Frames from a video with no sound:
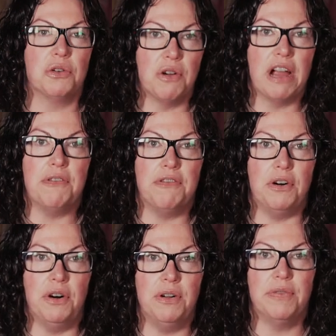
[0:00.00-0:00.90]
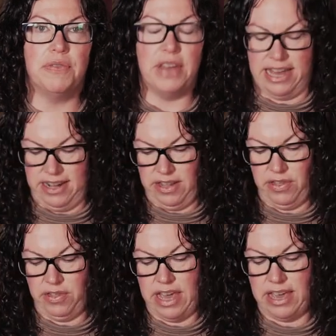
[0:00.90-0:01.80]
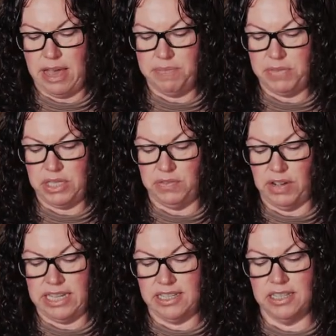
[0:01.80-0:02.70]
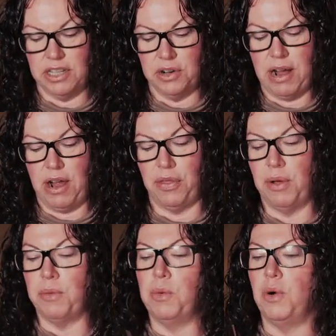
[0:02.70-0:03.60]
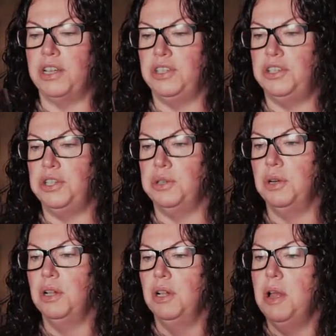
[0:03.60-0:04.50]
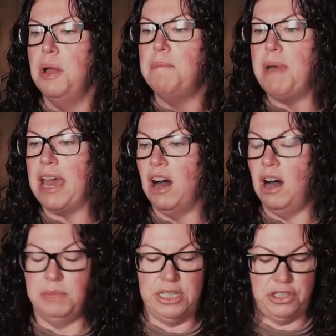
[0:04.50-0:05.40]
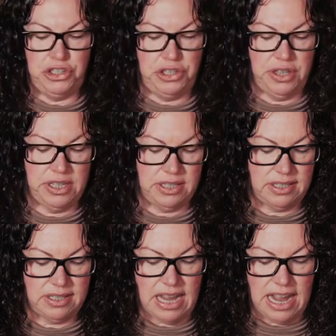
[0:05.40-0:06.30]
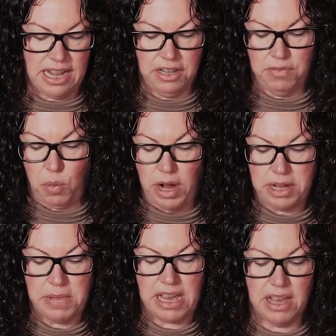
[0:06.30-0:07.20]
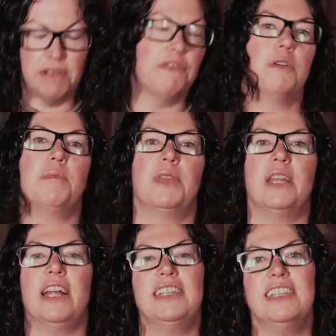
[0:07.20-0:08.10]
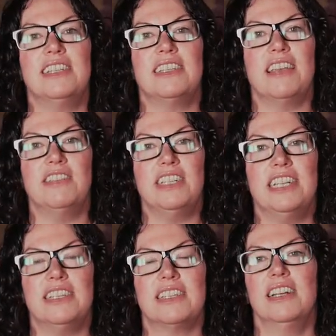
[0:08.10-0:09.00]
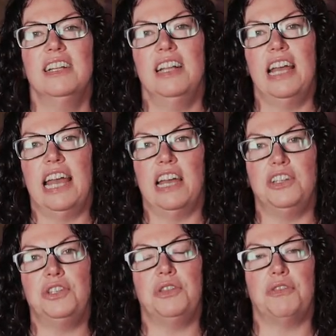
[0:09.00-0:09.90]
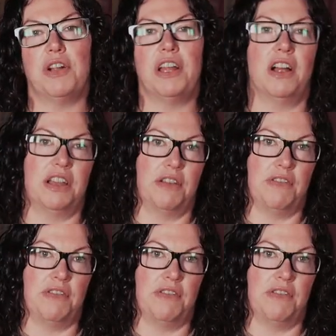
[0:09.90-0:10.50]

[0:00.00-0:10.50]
grateful that they kept these vines in the ground, that we wanted to pay homage to this style of winemaking from the 1970s and to the Frediani